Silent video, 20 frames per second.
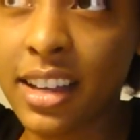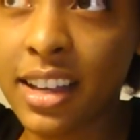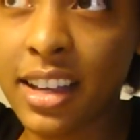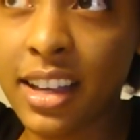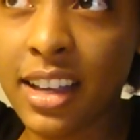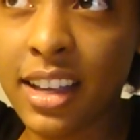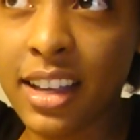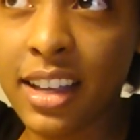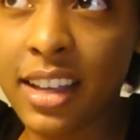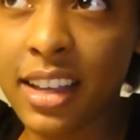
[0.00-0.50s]

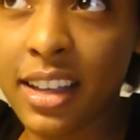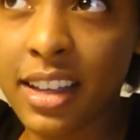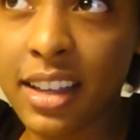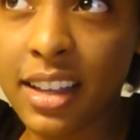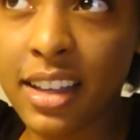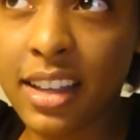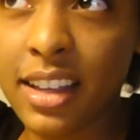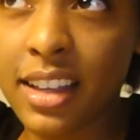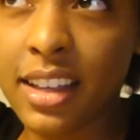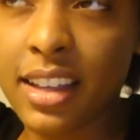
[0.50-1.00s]

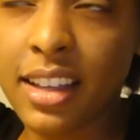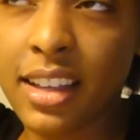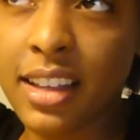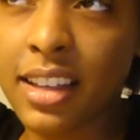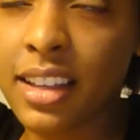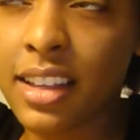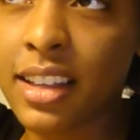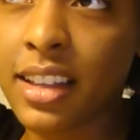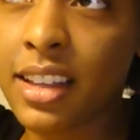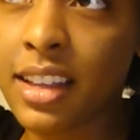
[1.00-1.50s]

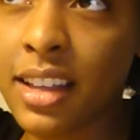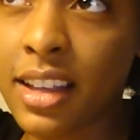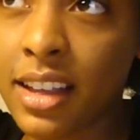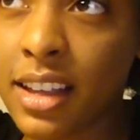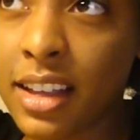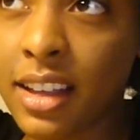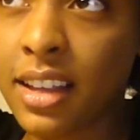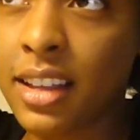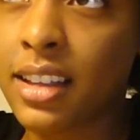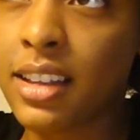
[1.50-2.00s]

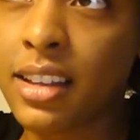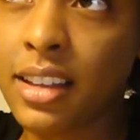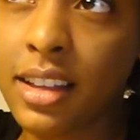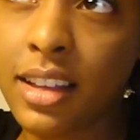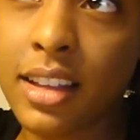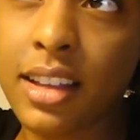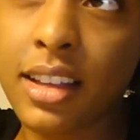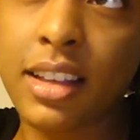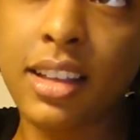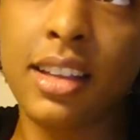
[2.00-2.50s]

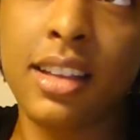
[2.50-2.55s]
[no speech]